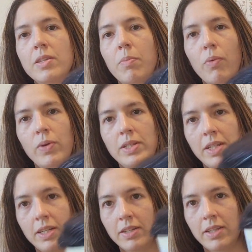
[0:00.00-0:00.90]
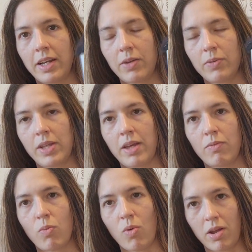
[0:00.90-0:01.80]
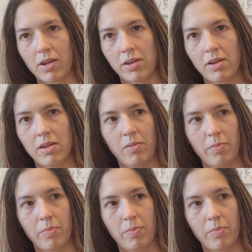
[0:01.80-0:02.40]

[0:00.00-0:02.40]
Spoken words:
disappointed that I only have one,